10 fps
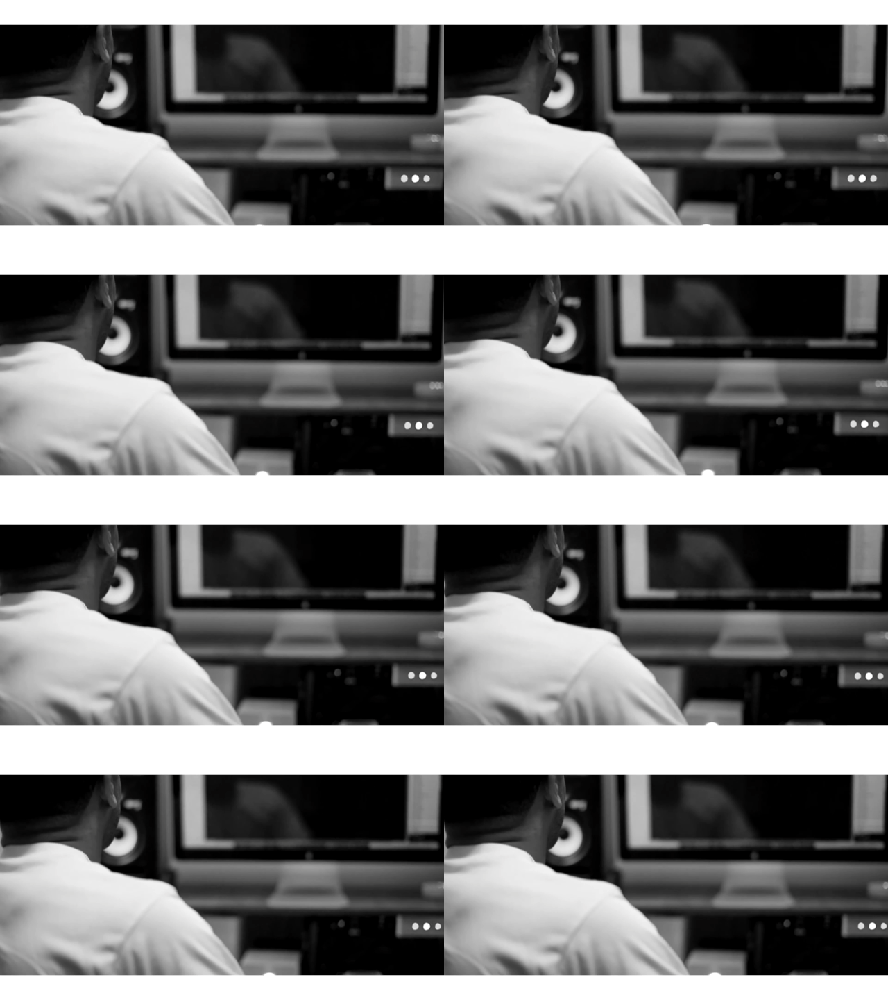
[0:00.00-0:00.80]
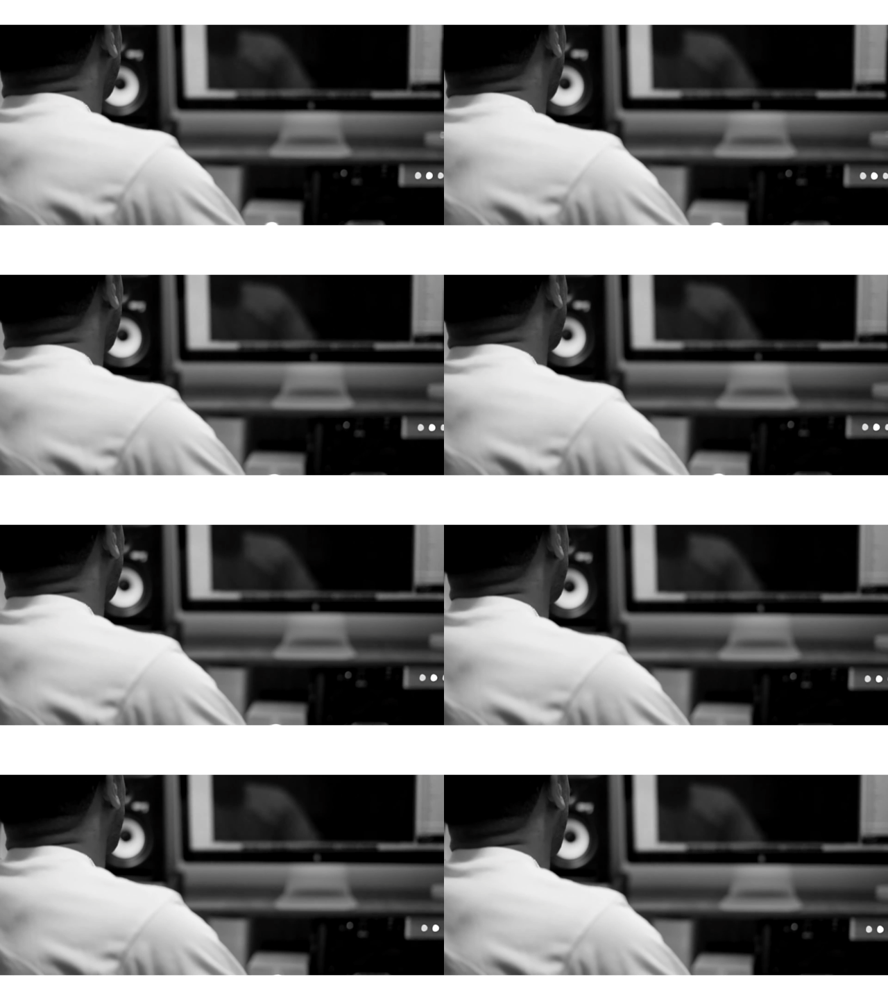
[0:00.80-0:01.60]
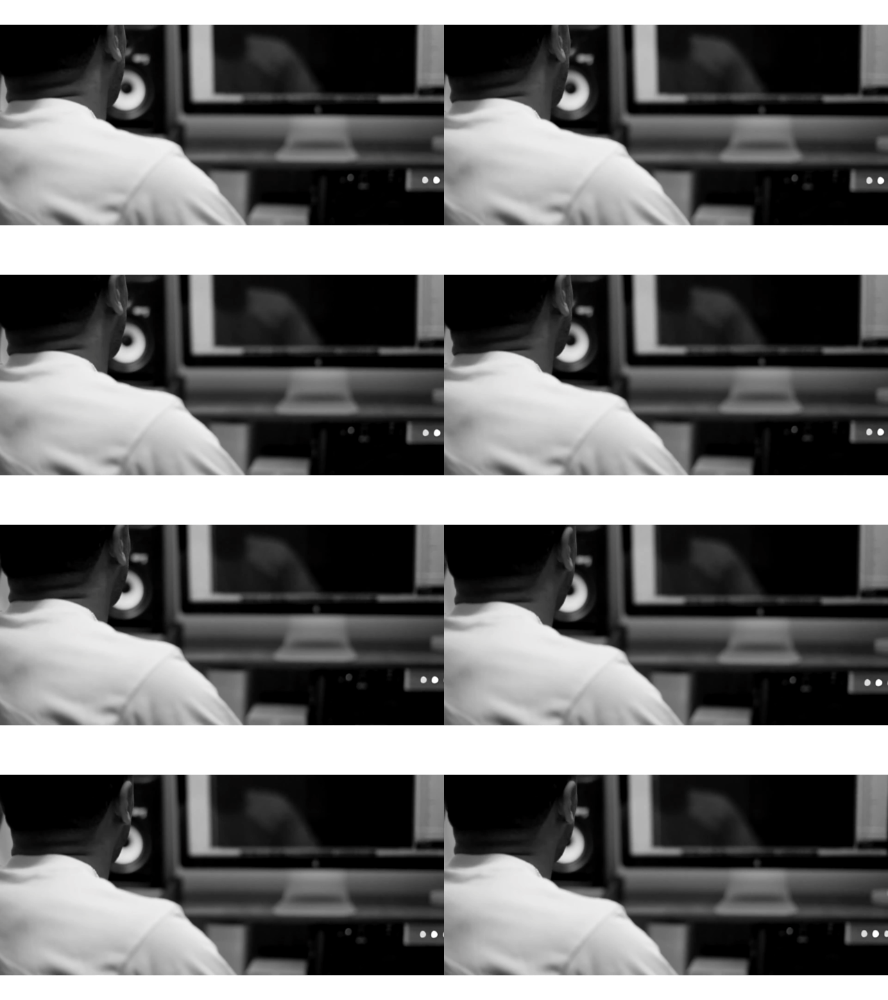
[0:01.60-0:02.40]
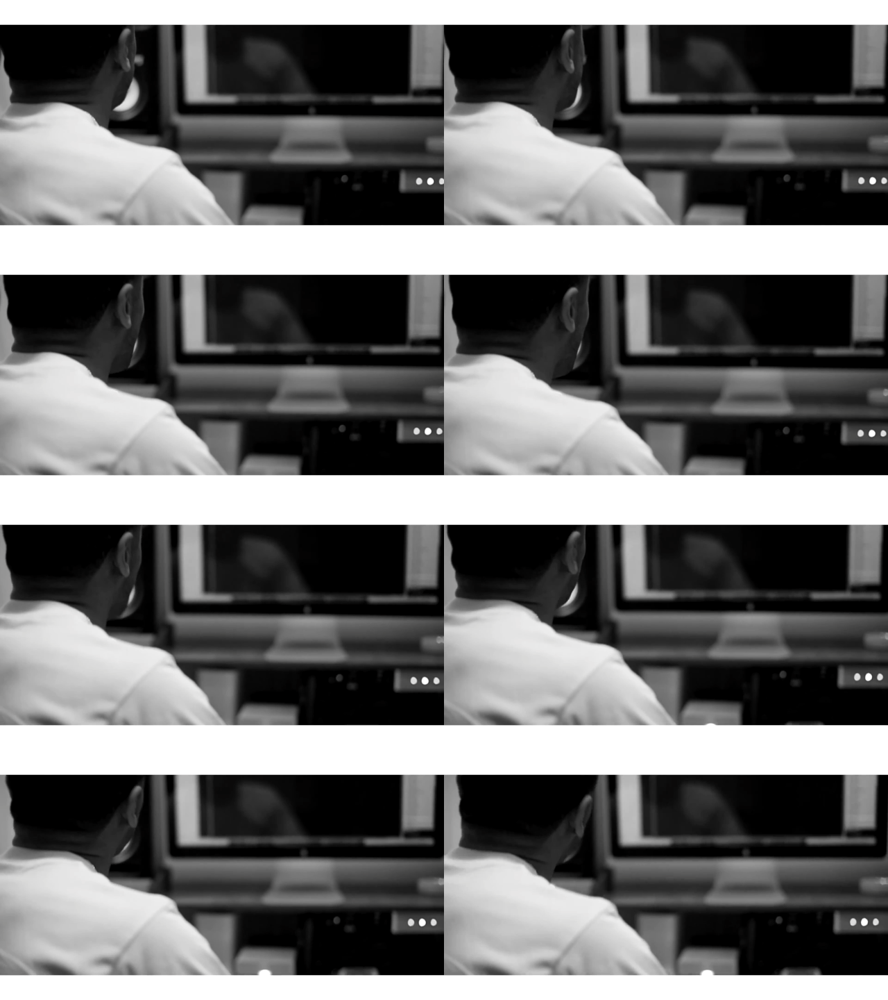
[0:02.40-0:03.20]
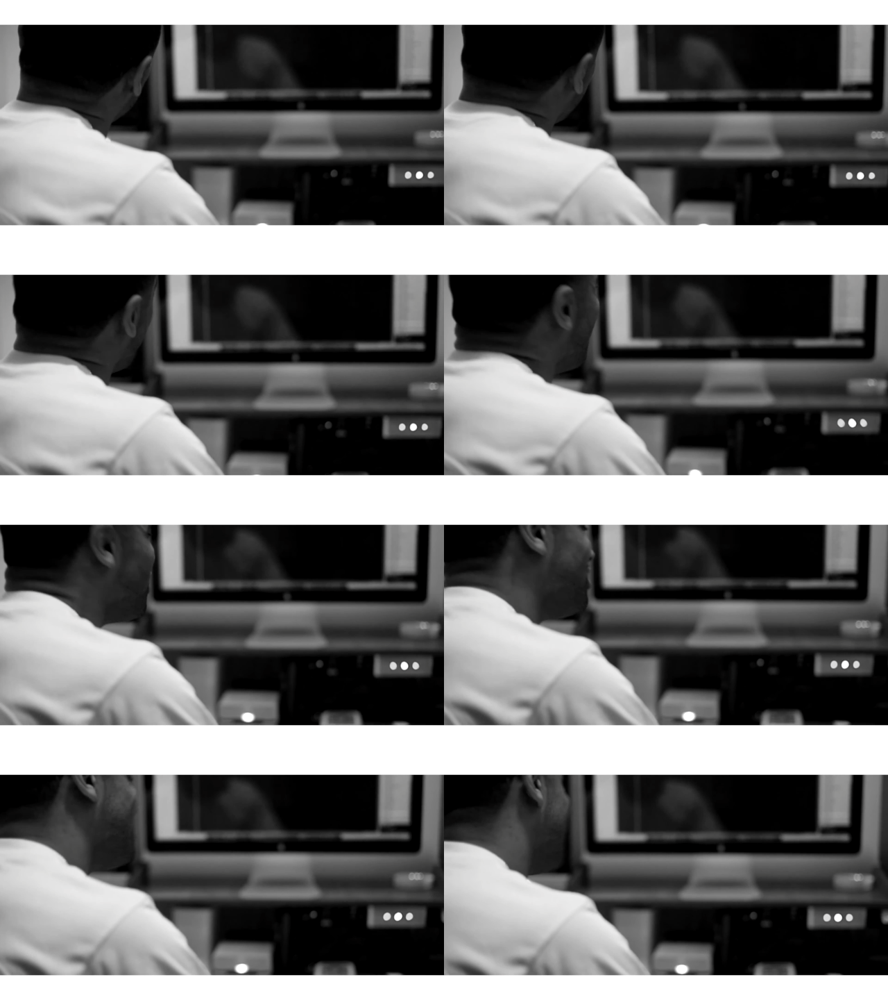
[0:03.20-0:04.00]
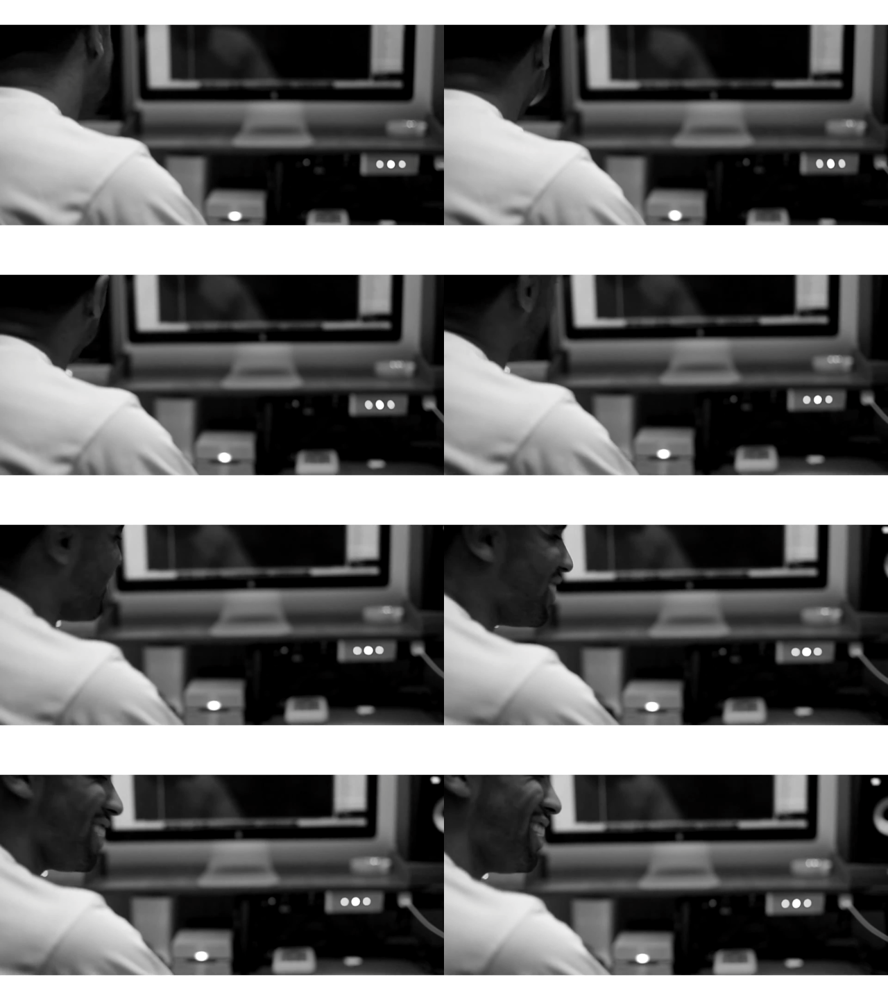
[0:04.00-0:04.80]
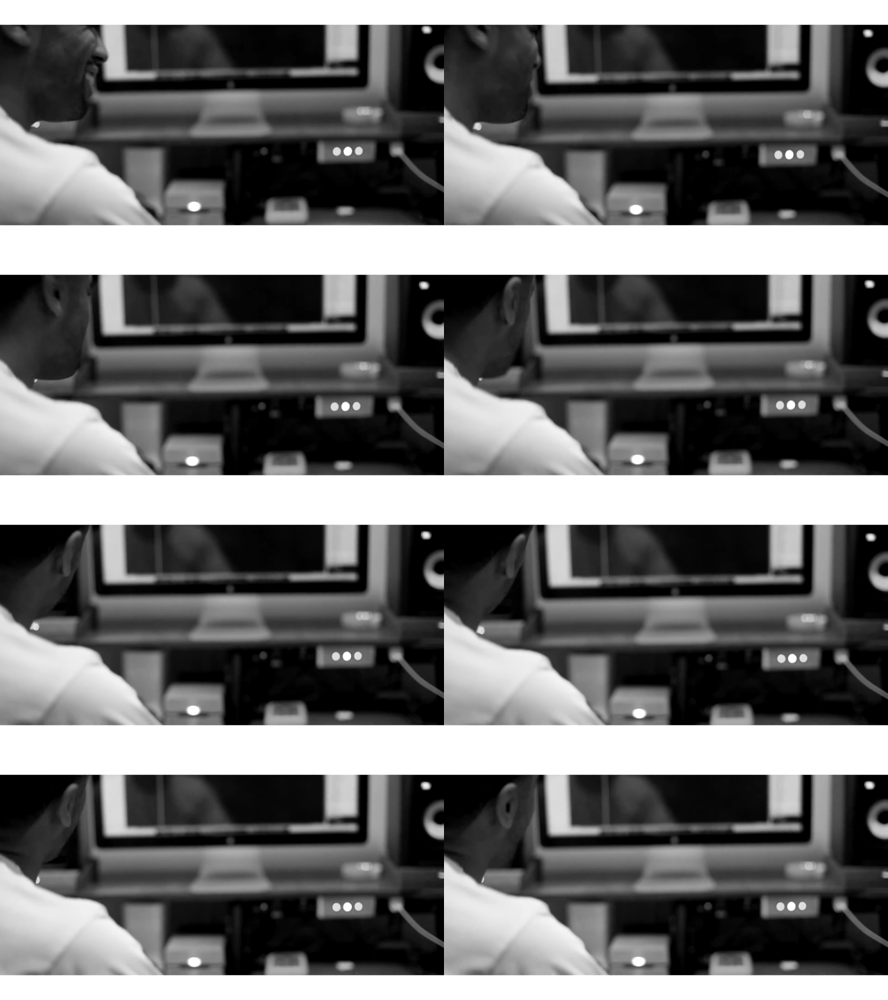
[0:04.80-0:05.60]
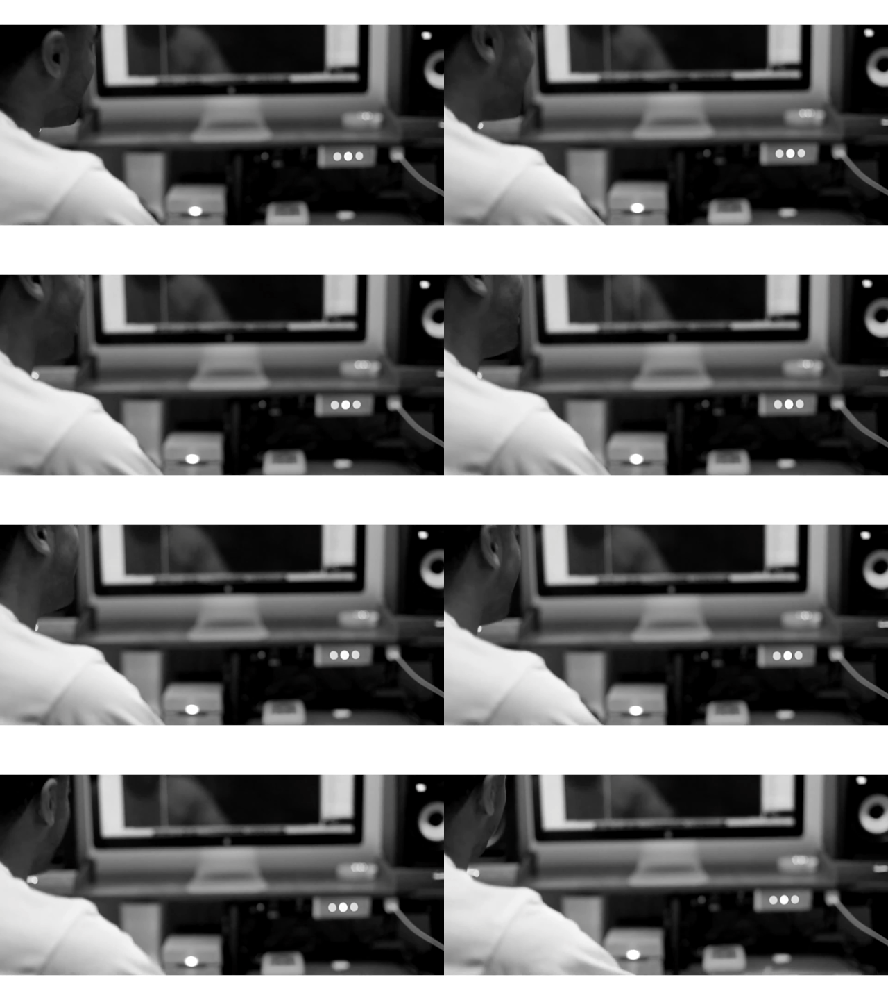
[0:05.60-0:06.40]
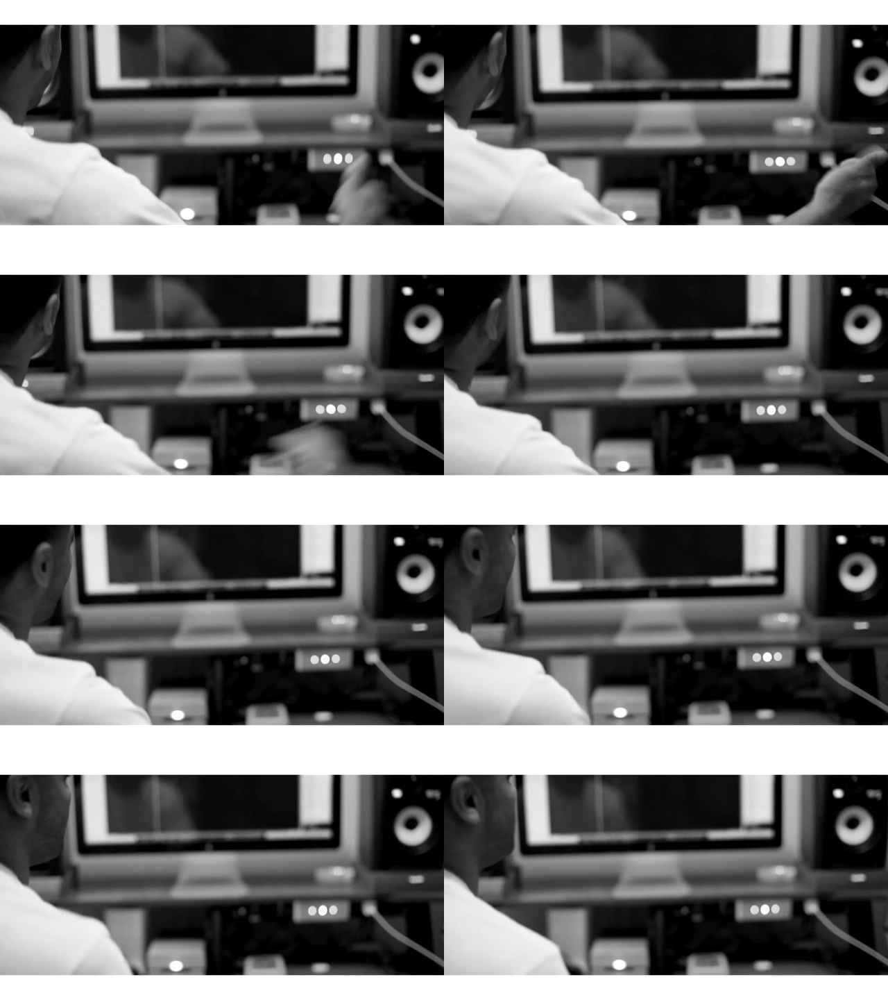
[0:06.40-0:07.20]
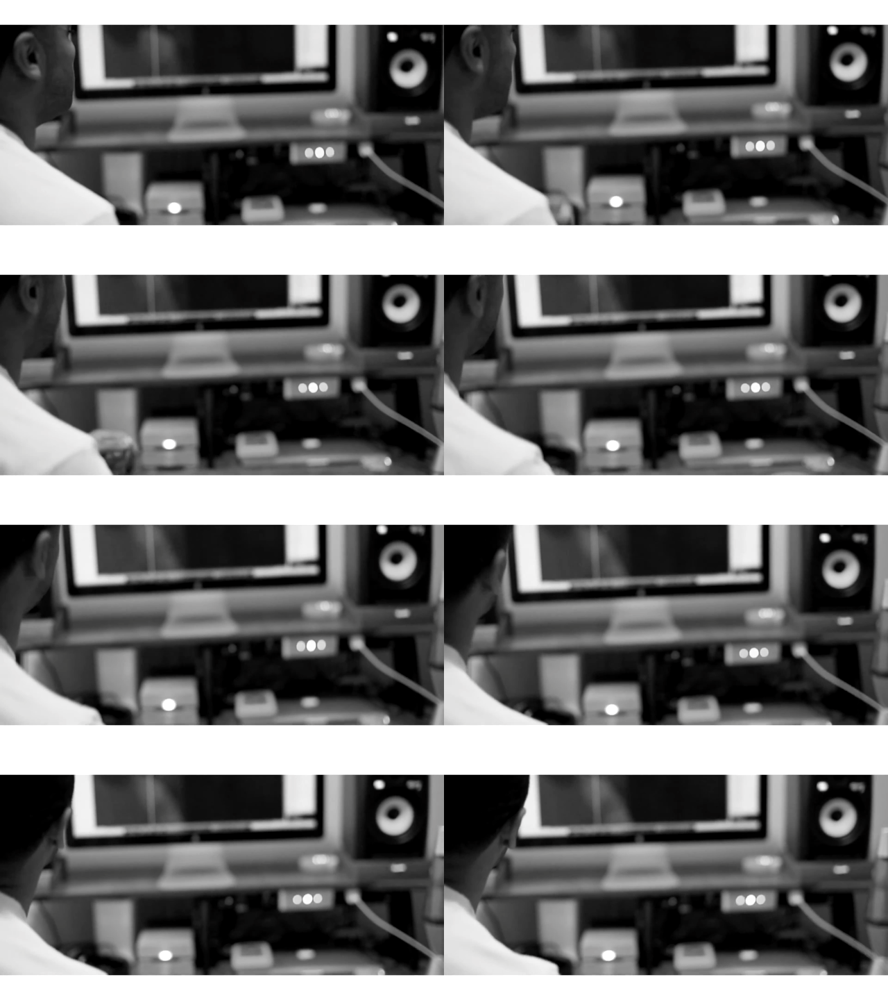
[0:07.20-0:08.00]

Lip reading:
No face is visible, so there are no lips to read.